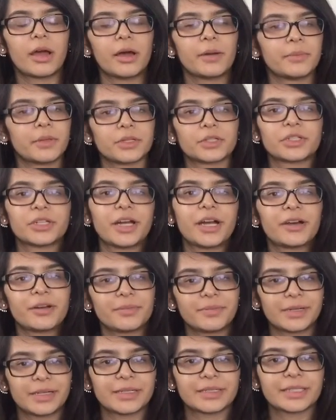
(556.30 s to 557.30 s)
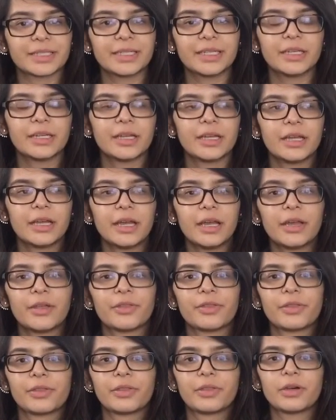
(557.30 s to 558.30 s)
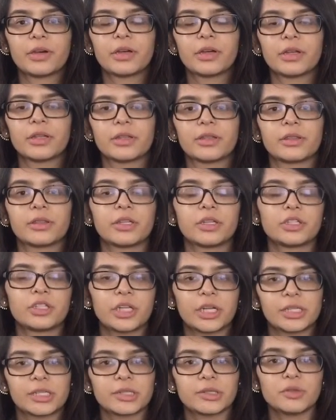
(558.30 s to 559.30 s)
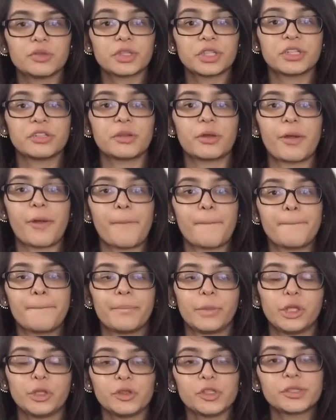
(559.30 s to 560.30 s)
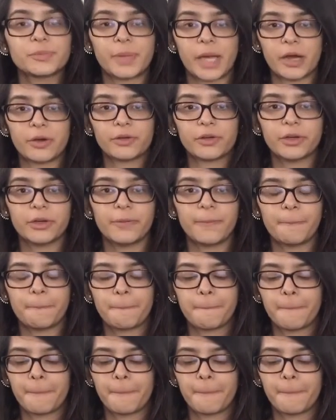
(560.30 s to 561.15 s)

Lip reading: I'm not sure how to pronounce it, the translucent loose powder